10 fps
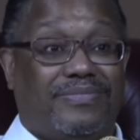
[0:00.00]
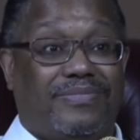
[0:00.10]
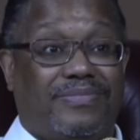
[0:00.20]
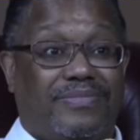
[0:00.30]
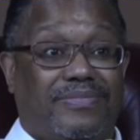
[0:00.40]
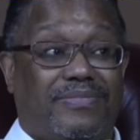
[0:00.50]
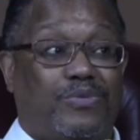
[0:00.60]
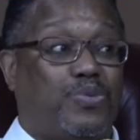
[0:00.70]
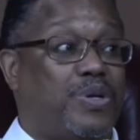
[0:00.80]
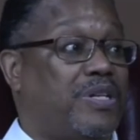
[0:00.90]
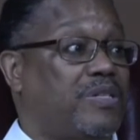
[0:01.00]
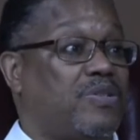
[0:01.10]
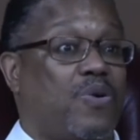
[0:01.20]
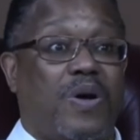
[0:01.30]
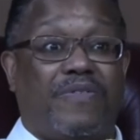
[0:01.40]
yes. When there's
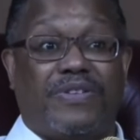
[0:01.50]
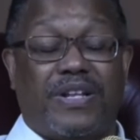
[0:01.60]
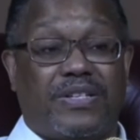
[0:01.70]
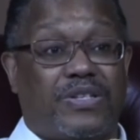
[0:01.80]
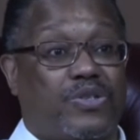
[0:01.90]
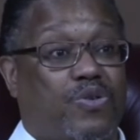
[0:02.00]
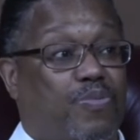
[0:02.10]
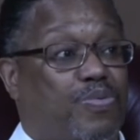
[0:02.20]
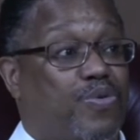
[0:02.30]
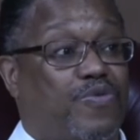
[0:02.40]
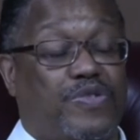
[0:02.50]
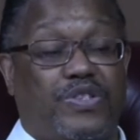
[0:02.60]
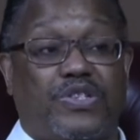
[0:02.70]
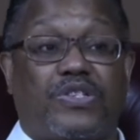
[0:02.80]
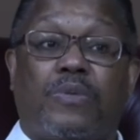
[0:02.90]
no evidence, there's no proof,
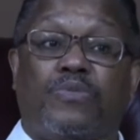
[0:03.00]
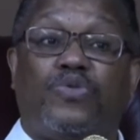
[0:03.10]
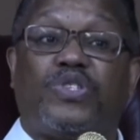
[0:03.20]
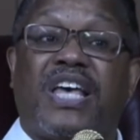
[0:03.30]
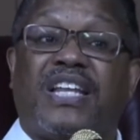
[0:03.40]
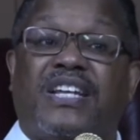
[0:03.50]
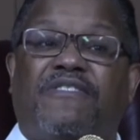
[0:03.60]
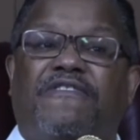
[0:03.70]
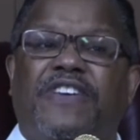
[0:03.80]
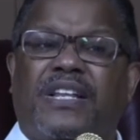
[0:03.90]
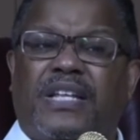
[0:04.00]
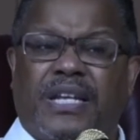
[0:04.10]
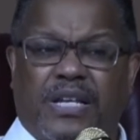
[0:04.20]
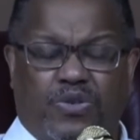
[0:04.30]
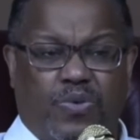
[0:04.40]
it's just something you said and a
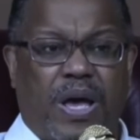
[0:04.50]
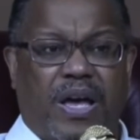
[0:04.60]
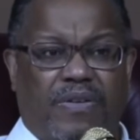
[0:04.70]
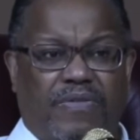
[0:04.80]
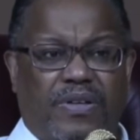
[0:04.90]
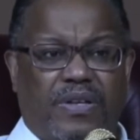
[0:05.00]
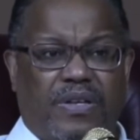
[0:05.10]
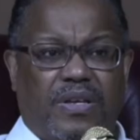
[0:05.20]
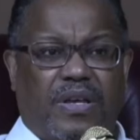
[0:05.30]
feeling that you have. Mm -hmm.